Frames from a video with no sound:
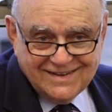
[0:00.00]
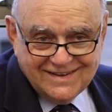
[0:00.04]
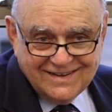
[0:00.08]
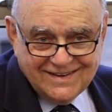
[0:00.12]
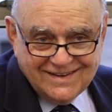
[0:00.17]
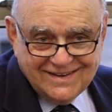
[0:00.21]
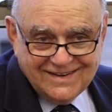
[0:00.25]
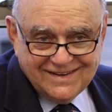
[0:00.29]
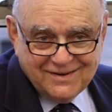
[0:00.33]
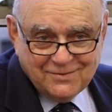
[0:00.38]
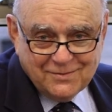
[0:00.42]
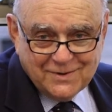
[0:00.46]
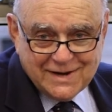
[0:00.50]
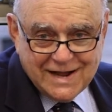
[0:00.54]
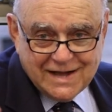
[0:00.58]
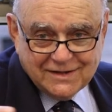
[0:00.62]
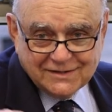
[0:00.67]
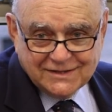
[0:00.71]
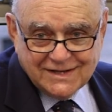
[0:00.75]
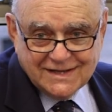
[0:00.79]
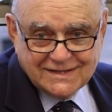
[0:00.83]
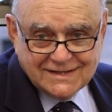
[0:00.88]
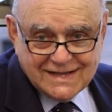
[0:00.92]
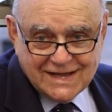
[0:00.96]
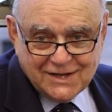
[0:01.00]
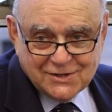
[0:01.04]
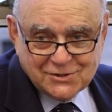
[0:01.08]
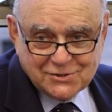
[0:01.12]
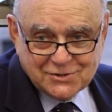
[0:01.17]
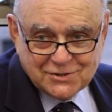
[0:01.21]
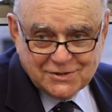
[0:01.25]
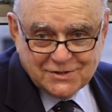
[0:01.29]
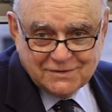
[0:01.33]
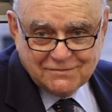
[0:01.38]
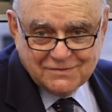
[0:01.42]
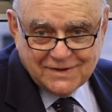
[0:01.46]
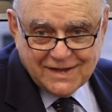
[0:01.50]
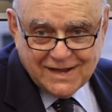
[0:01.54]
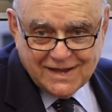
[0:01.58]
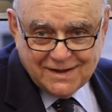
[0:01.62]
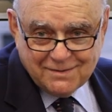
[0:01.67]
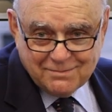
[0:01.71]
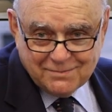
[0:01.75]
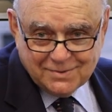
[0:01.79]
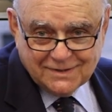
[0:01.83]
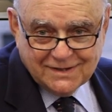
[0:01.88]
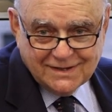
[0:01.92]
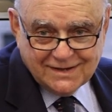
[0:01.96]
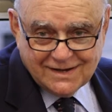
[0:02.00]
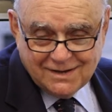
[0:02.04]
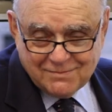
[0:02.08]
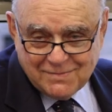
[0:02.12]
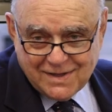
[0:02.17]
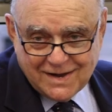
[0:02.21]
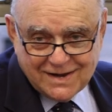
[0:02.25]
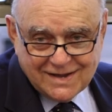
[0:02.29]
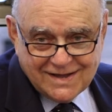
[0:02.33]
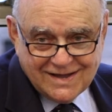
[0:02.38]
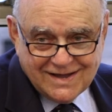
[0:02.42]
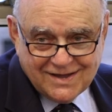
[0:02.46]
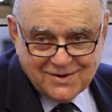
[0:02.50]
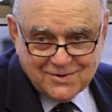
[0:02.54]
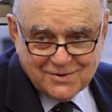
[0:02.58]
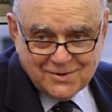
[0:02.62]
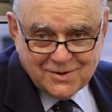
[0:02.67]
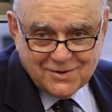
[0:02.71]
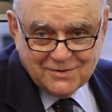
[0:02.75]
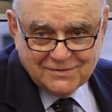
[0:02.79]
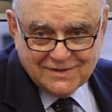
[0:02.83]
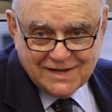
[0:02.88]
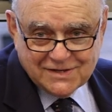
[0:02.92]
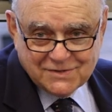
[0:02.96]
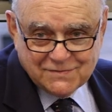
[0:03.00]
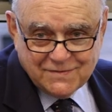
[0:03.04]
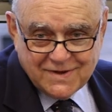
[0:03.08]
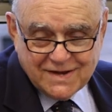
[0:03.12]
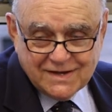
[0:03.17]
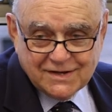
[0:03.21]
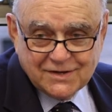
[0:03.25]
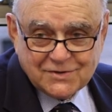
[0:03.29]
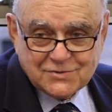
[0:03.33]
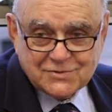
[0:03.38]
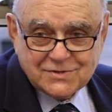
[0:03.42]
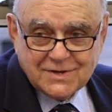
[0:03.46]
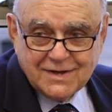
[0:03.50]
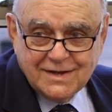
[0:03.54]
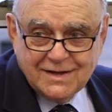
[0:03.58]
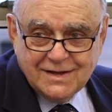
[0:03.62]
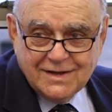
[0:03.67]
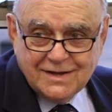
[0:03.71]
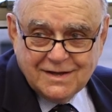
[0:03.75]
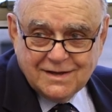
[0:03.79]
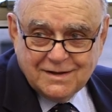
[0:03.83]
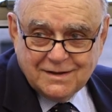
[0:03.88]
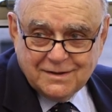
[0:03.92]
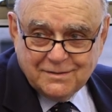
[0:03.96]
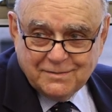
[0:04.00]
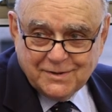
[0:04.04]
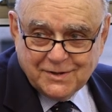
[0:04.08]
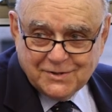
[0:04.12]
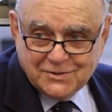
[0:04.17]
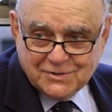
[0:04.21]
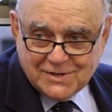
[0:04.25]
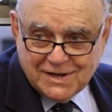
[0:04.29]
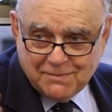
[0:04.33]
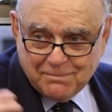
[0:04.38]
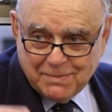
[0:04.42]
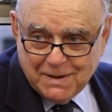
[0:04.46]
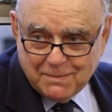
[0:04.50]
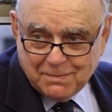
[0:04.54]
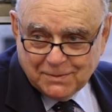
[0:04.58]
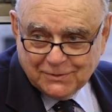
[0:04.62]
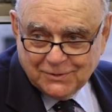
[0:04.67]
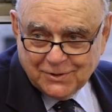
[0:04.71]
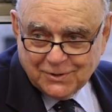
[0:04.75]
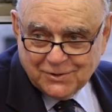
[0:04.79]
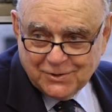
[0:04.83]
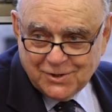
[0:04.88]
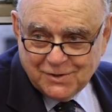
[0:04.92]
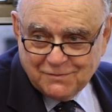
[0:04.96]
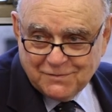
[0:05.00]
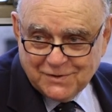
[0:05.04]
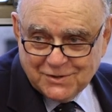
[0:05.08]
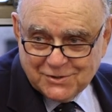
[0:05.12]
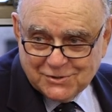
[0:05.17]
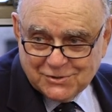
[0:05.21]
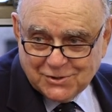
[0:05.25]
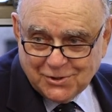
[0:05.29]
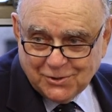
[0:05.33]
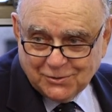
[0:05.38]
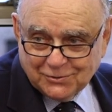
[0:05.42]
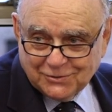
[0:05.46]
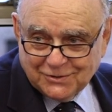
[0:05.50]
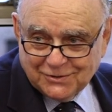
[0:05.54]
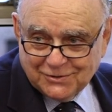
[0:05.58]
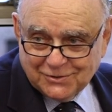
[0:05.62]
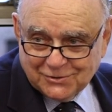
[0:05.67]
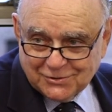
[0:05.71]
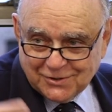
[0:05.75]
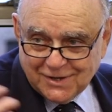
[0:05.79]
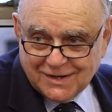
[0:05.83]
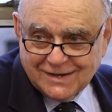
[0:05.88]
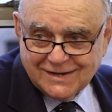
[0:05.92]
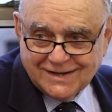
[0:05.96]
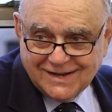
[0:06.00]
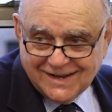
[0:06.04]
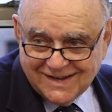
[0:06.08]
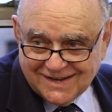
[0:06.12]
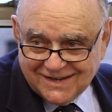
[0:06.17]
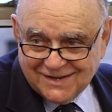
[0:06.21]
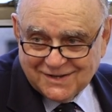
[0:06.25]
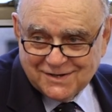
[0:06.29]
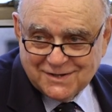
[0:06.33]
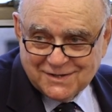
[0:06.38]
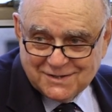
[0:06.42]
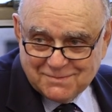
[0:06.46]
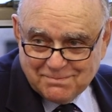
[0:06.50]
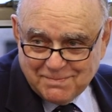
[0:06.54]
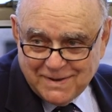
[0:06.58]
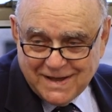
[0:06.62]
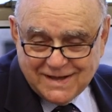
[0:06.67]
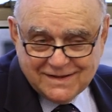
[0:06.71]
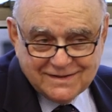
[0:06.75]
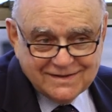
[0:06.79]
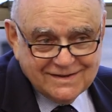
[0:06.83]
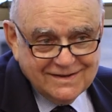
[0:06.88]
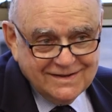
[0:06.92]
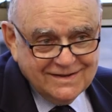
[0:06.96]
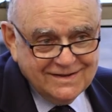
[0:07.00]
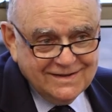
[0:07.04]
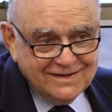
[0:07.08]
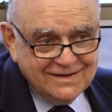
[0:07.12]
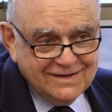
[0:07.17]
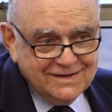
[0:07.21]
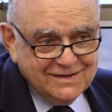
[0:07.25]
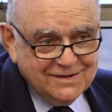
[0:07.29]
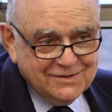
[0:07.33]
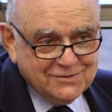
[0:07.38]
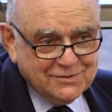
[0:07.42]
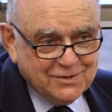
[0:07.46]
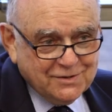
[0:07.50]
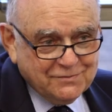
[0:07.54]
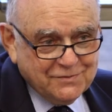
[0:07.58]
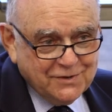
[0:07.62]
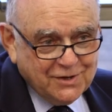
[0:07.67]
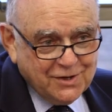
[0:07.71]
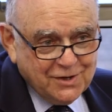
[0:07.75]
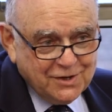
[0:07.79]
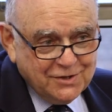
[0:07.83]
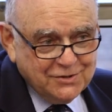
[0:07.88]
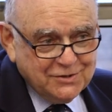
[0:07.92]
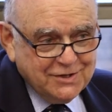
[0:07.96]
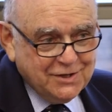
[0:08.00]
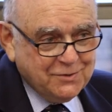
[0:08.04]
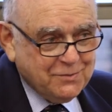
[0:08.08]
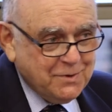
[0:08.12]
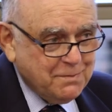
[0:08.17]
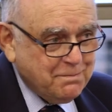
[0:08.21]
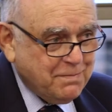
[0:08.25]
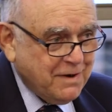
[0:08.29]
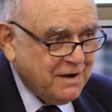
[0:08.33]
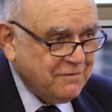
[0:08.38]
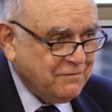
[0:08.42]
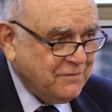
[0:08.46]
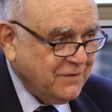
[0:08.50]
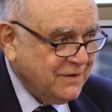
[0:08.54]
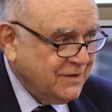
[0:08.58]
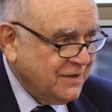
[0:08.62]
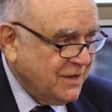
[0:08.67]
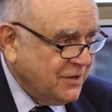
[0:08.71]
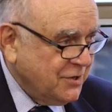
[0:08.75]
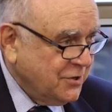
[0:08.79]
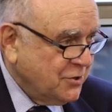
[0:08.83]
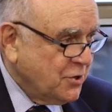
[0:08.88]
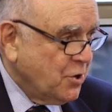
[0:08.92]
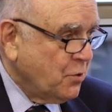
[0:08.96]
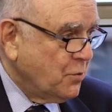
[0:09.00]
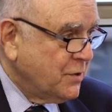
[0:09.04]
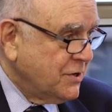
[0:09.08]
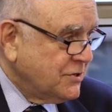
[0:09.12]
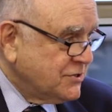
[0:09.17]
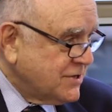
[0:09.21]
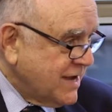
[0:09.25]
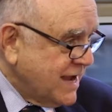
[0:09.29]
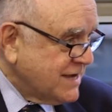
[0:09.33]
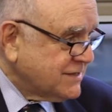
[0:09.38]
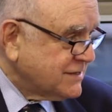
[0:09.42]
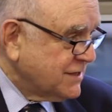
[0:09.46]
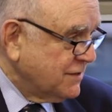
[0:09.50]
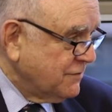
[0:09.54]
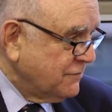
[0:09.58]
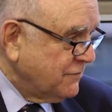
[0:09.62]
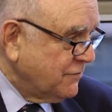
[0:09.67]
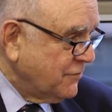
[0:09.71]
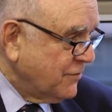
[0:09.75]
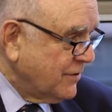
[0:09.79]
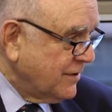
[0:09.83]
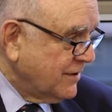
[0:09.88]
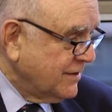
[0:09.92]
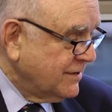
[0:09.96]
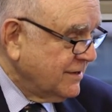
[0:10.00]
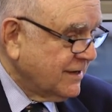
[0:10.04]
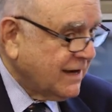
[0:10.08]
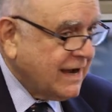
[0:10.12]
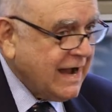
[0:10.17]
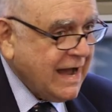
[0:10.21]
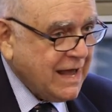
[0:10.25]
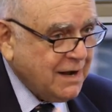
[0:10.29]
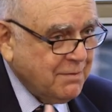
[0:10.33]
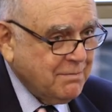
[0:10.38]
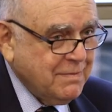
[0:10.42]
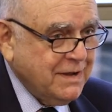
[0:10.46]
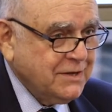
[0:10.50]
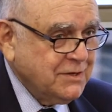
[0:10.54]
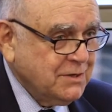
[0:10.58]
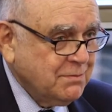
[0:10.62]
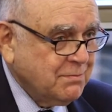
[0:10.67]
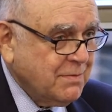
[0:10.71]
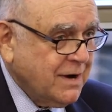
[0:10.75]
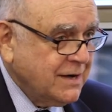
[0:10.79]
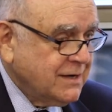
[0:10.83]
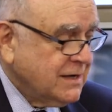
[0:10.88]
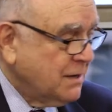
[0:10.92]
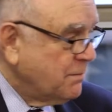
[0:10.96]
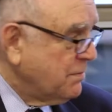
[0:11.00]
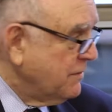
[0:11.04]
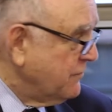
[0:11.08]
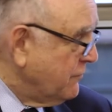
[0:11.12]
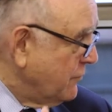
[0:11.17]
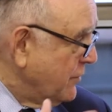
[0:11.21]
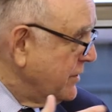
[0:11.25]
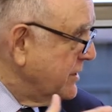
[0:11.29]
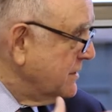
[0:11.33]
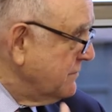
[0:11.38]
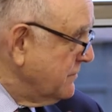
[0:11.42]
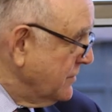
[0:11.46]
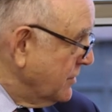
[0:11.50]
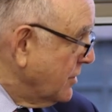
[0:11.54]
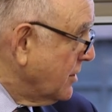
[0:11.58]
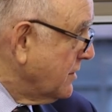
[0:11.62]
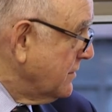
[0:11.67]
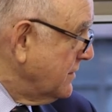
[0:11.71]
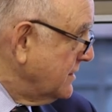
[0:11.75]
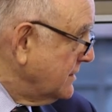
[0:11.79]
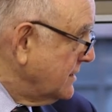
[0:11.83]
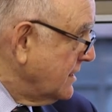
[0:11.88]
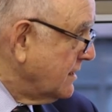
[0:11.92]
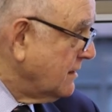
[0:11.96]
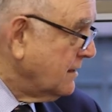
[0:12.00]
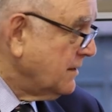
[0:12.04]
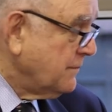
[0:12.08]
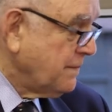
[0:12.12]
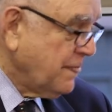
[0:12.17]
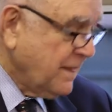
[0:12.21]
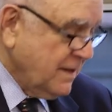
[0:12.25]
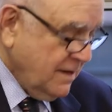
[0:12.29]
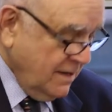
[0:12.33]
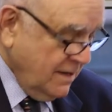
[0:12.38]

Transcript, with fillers: uh, without the attention of gambling. I'm not, I don't go to Las Vegas because you have people looking over your shoulder and trying to get you to the debt. So if you're going to dinner with Buffett and you know what he's asking for, you kind of make your mind up before you even go to the dinner.